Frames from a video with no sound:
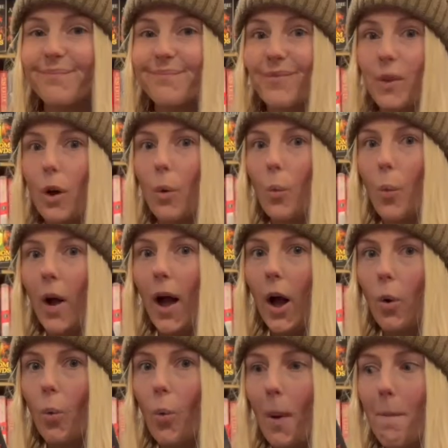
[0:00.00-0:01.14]
lot
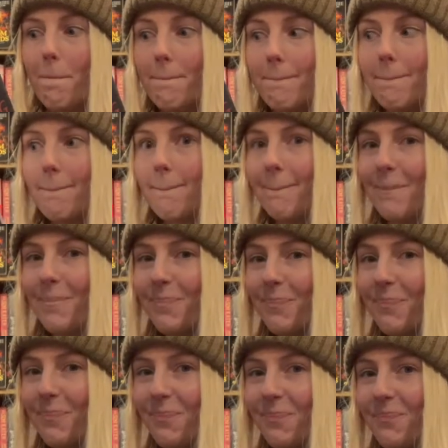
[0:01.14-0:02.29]
of good things
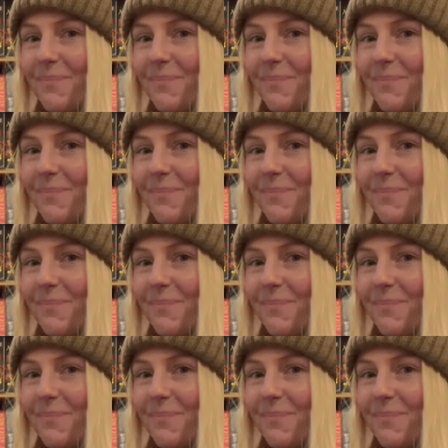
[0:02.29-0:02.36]
about.